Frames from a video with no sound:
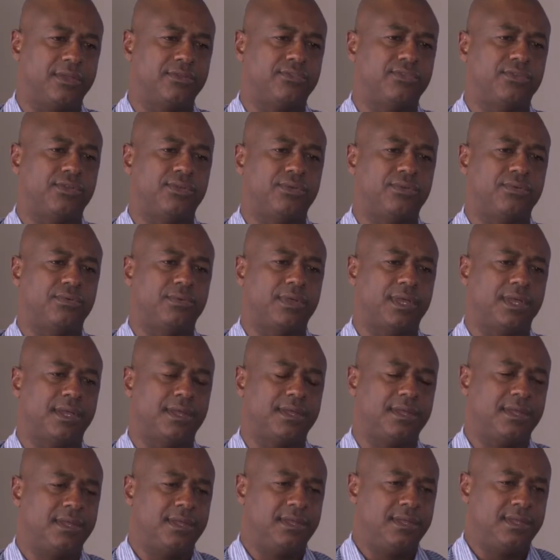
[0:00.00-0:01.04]
on
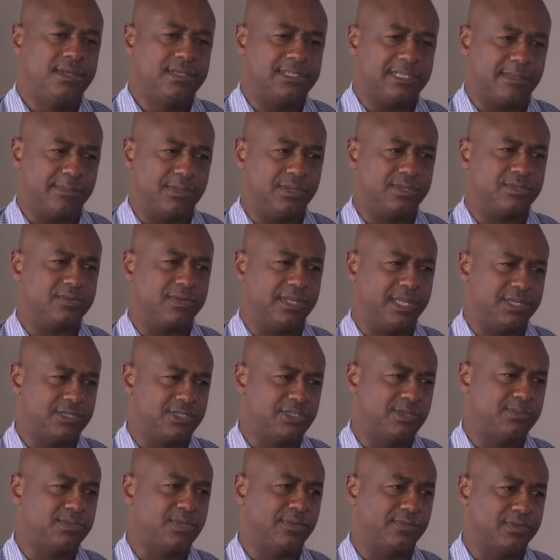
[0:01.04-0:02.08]
to some of those
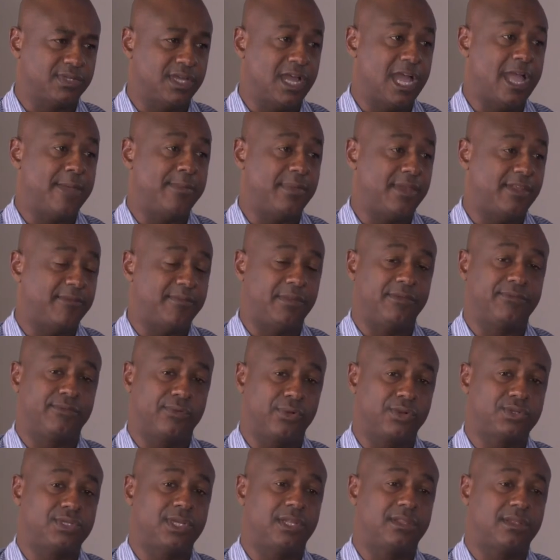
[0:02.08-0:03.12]
relationships over time. And I've been
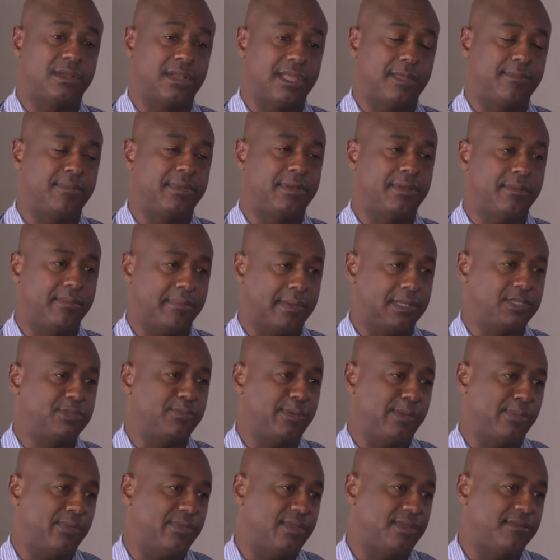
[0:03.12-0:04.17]
fortunate that there've been a
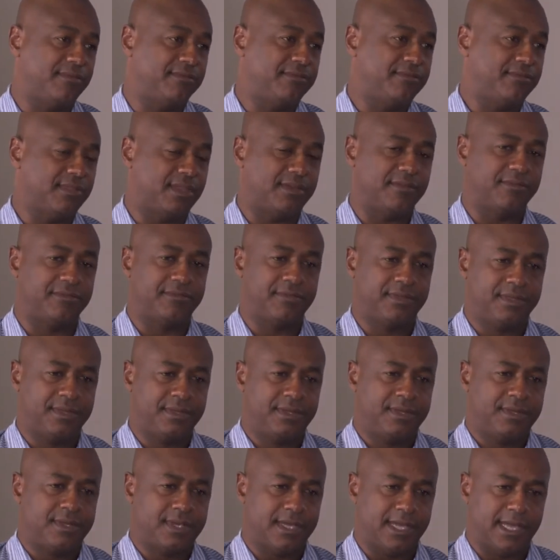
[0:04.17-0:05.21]
bunch of people that have
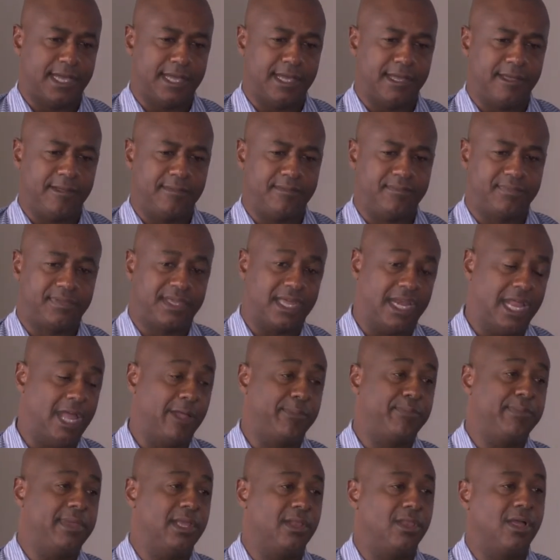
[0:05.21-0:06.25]
kind of
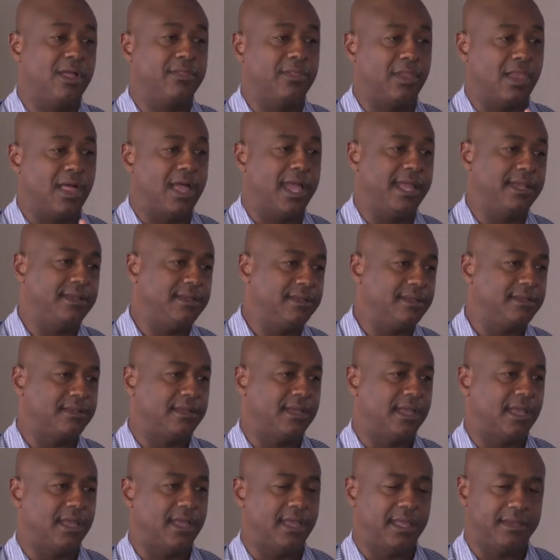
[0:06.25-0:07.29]
helped me along the line,
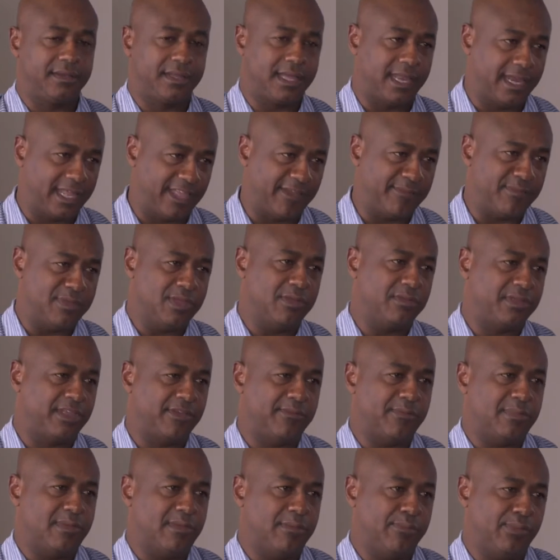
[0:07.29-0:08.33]
and kind of
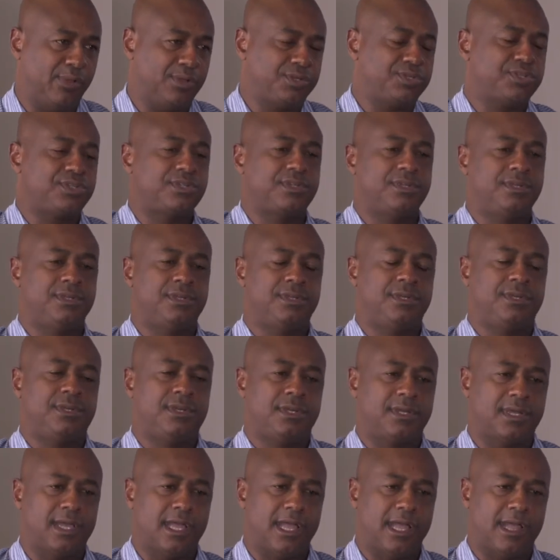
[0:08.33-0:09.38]
given me a push.
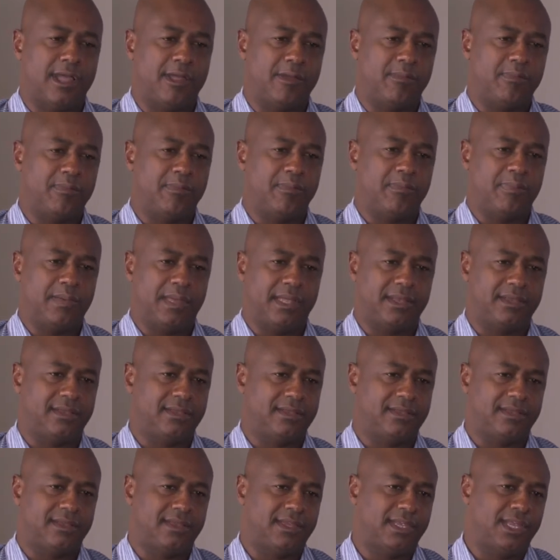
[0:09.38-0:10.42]

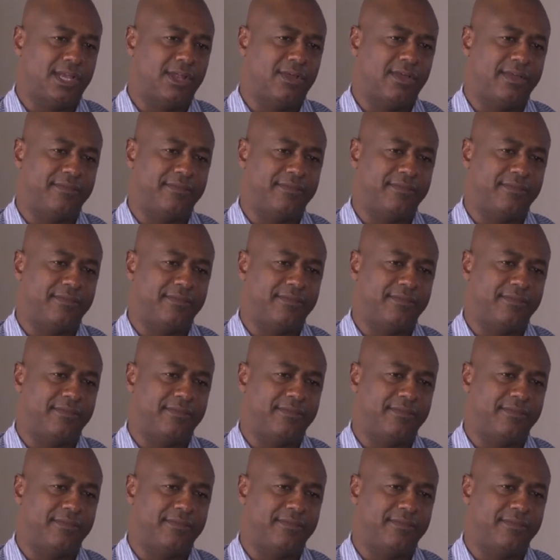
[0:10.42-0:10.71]
But